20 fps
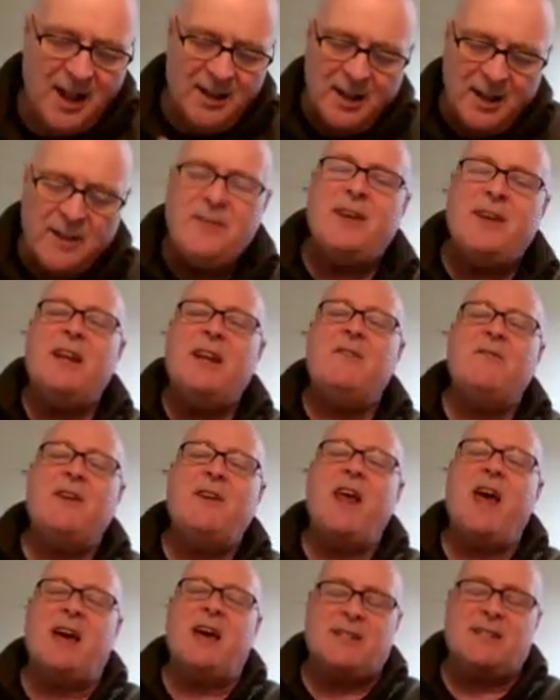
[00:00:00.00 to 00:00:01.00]
living in
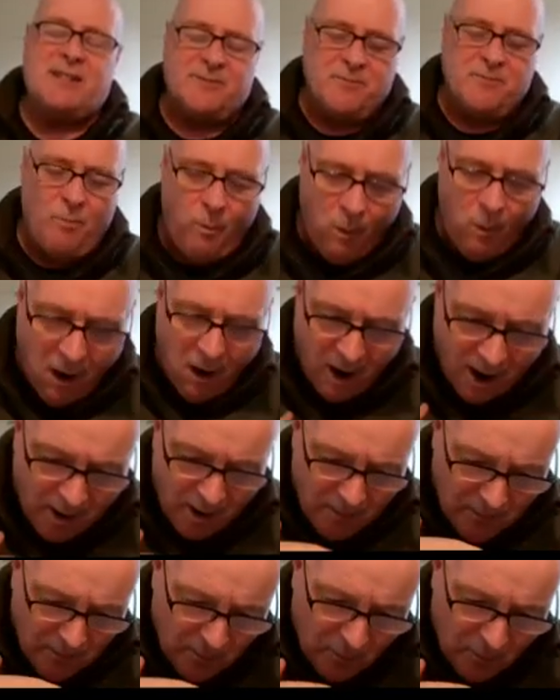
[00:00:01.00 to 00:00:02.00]
Inverness.
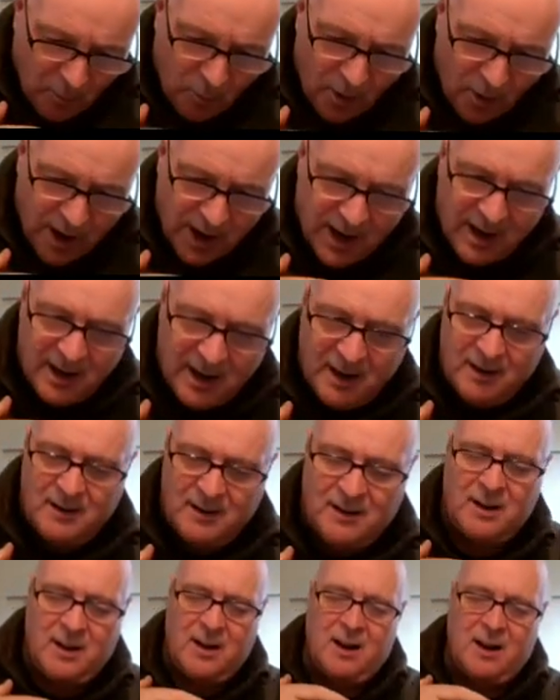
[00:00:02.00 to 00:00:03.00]

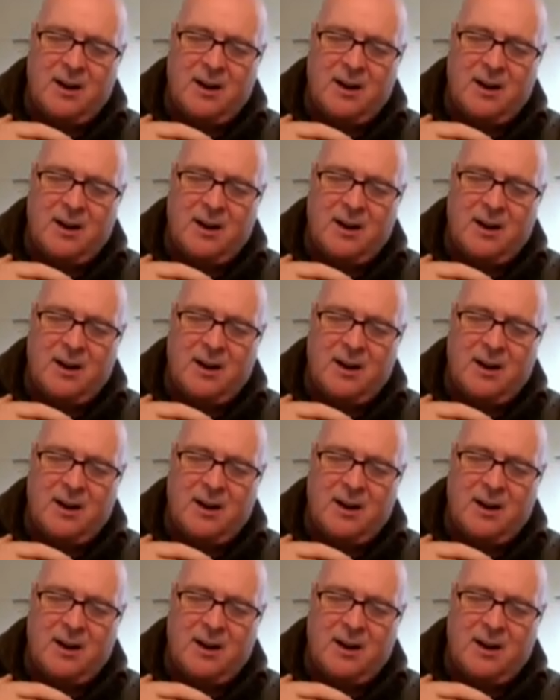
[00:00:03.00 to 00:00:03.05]
We